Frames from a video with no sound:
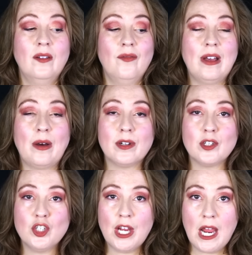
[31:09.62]
Vow to
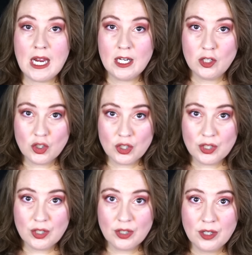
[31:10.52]

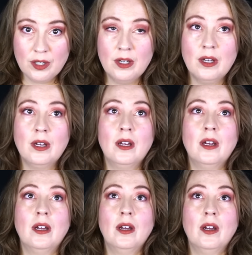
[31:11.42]
change,
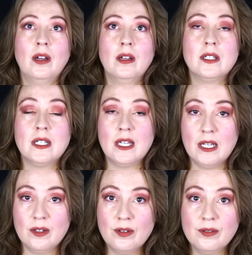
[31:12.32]
to
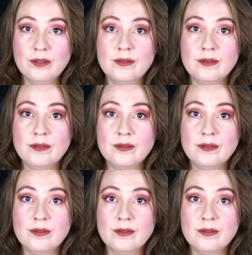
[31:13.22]
heal.